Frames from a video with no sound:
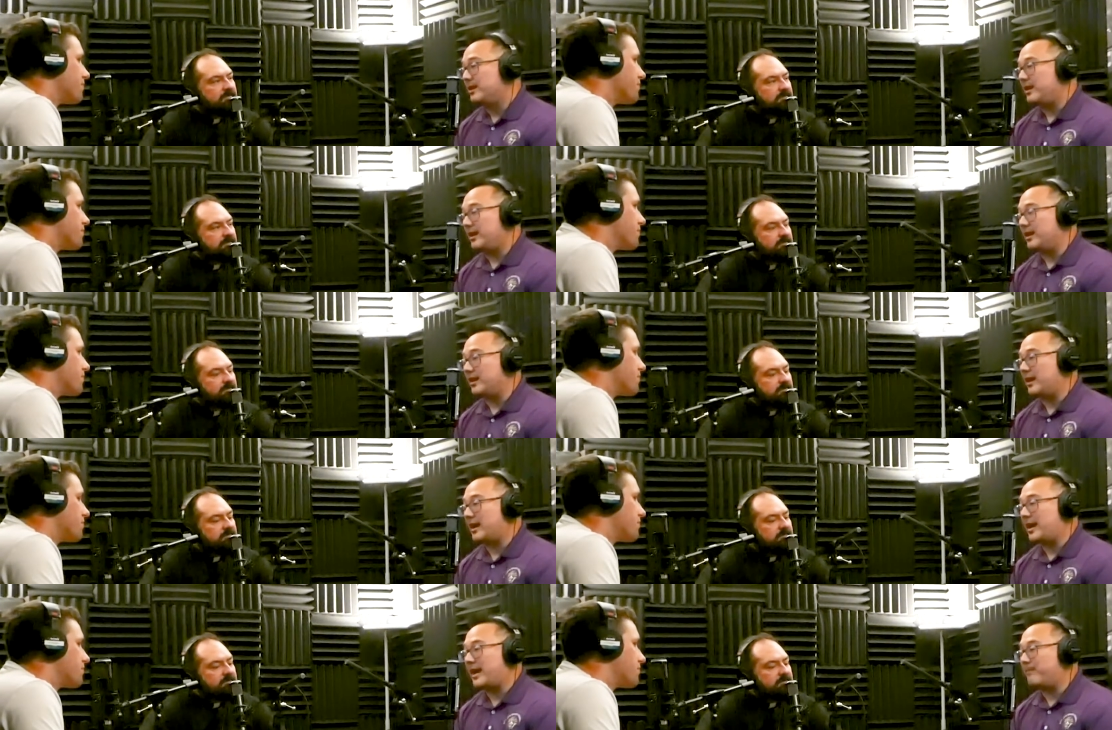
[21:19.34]
Speaker 1: and
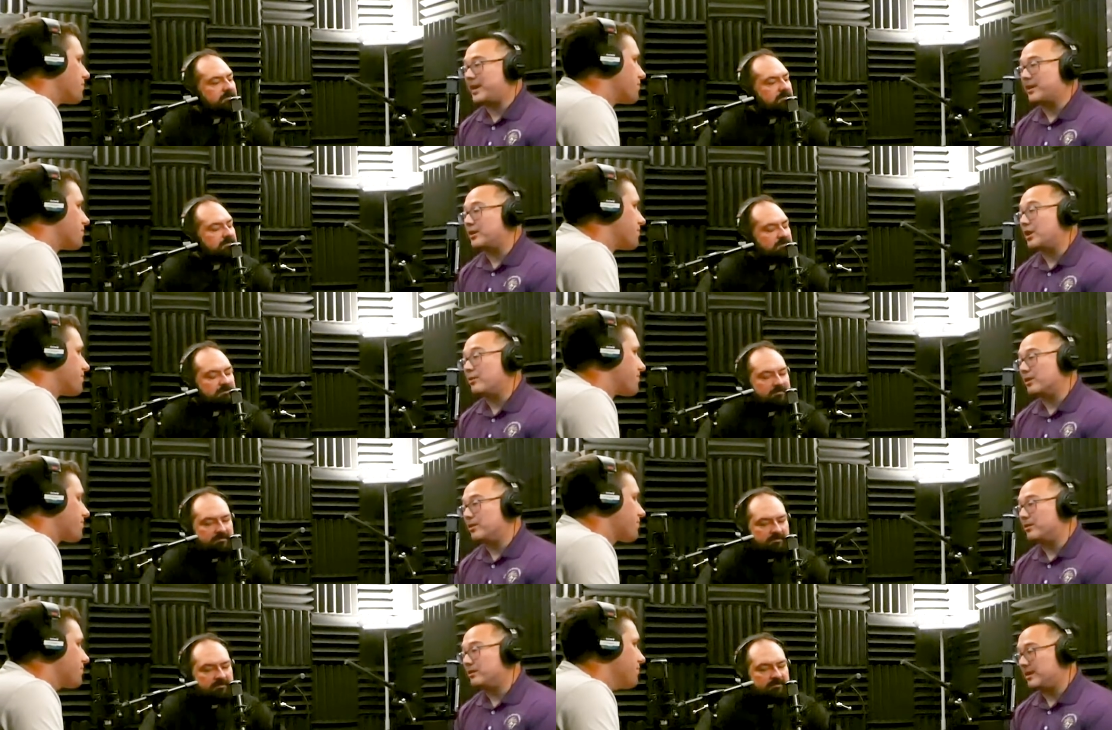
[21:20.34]
I'm not going to go
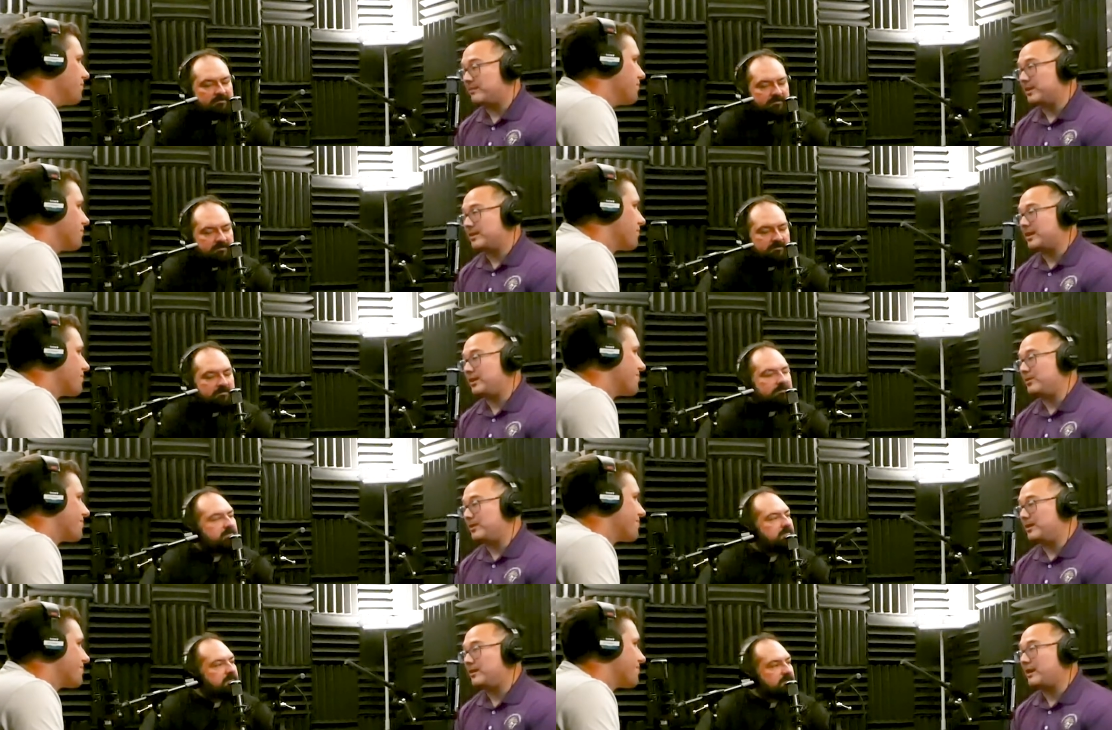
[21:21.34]
rogue. I'm going to tell you
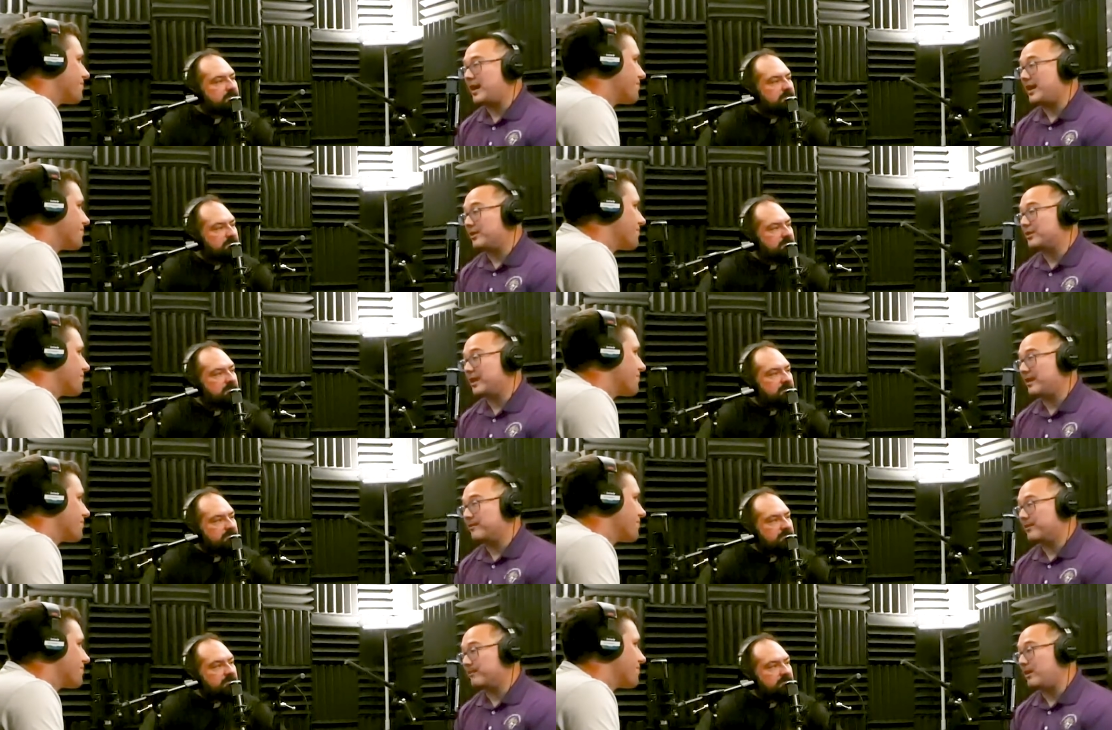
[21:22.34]
what I
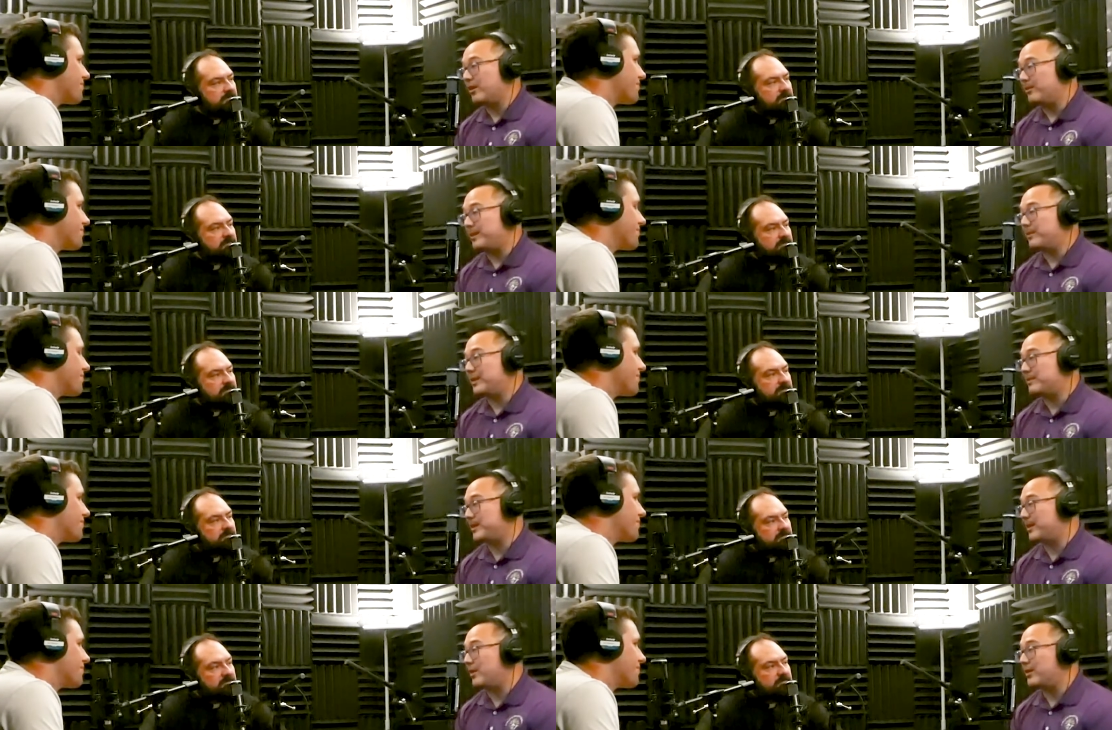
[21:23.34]
understand from all the people that
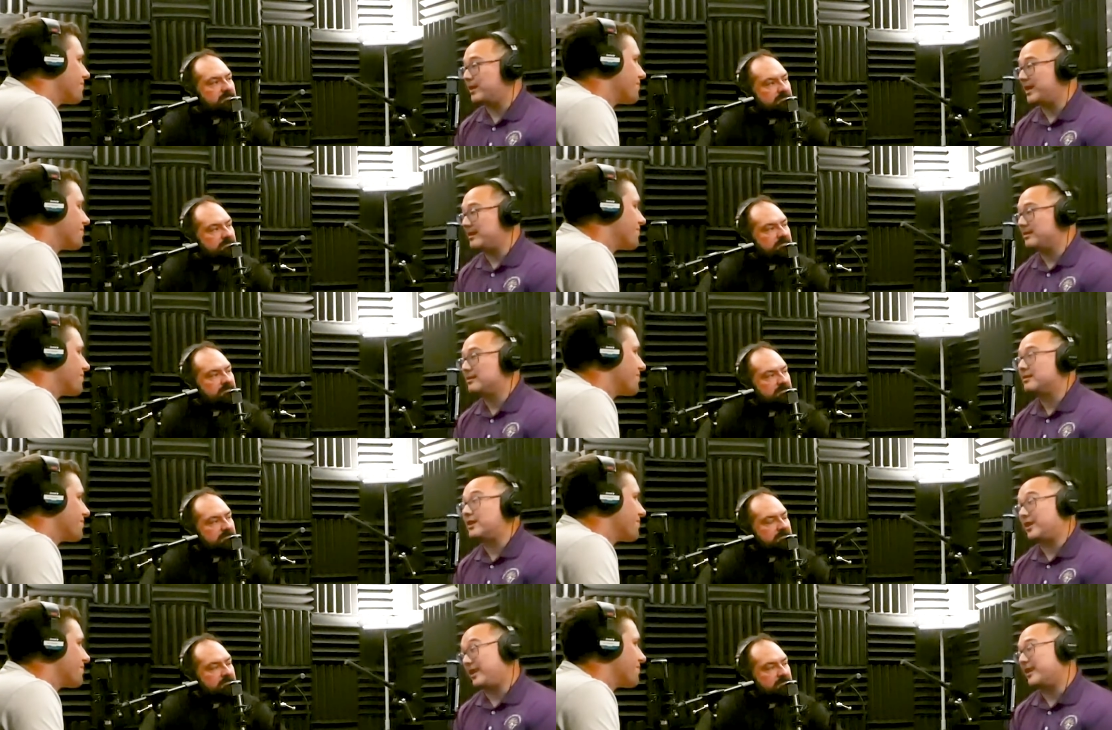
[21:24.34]
spend all their days
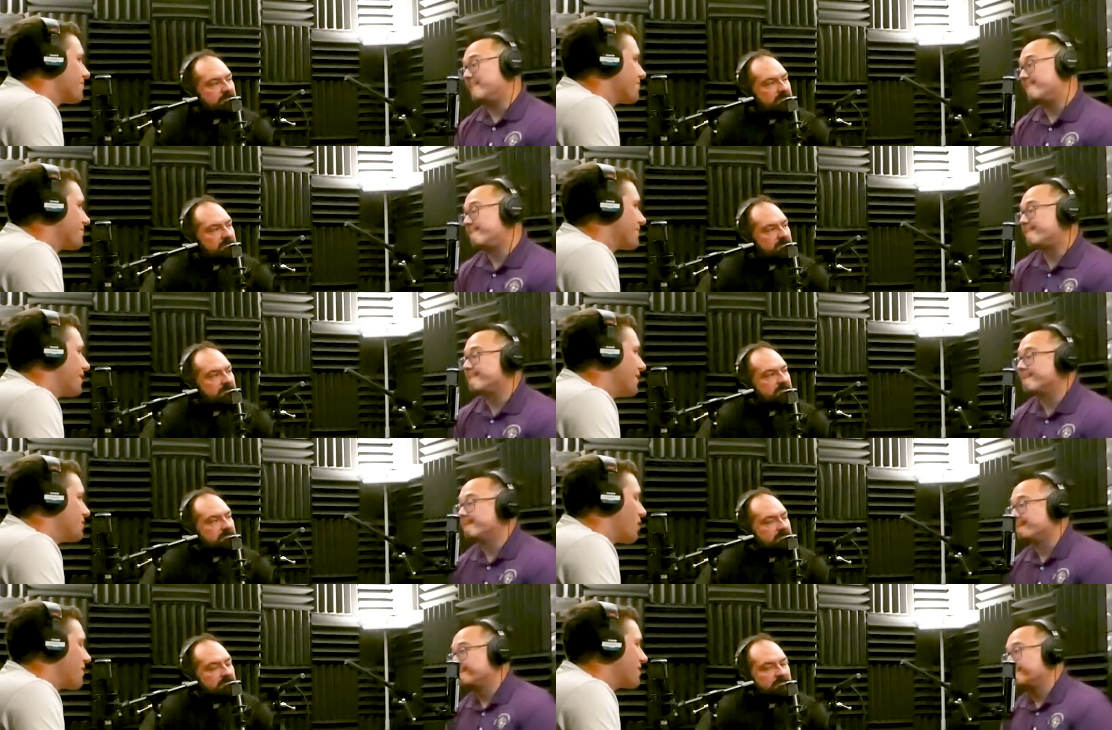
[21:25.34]
Speaker 2: studying it.
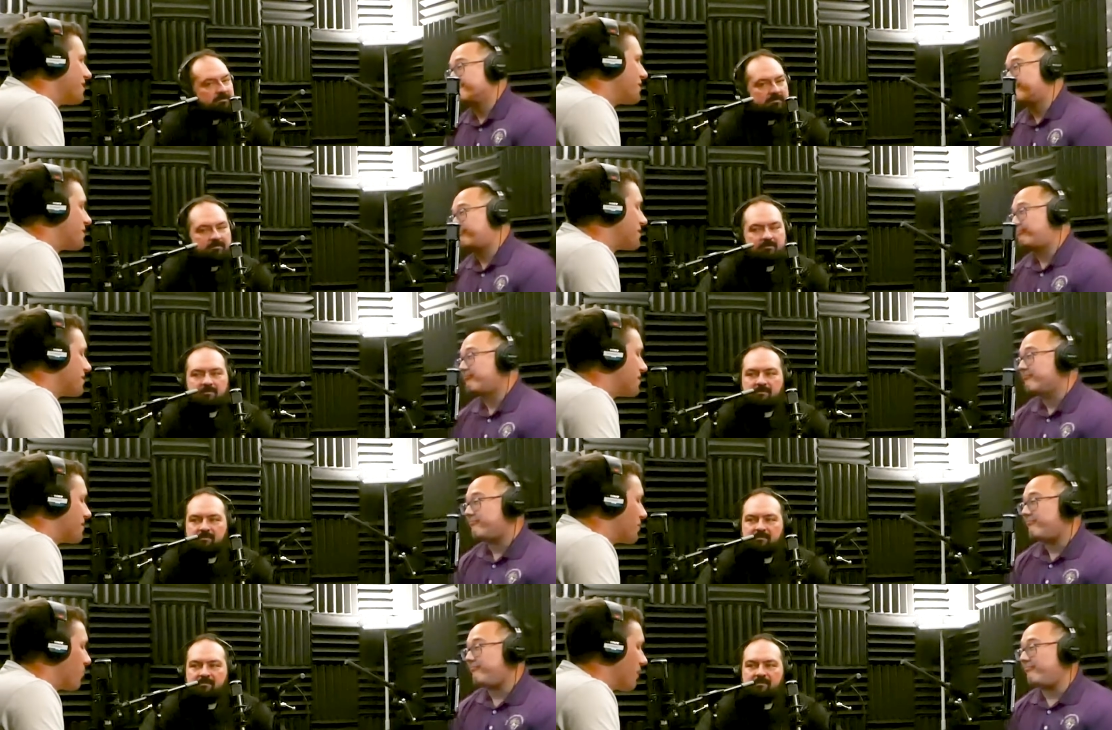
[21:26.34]
So I think it's interesting to
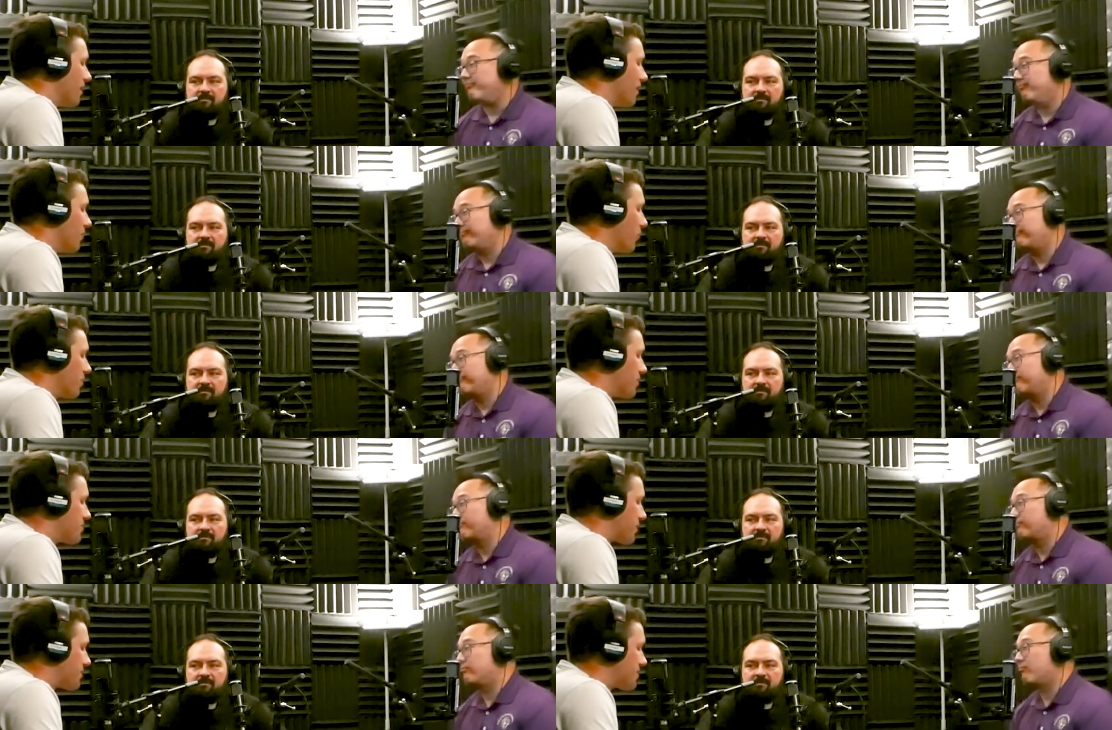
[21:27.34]
think what the
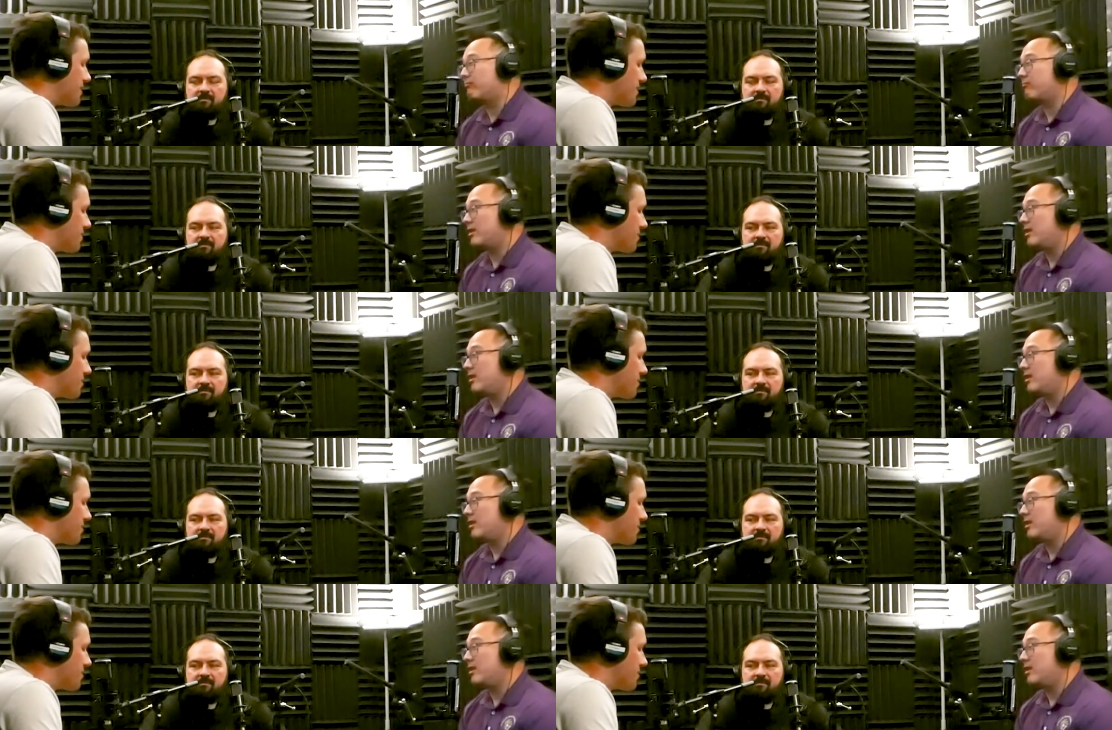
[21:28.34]
church teaches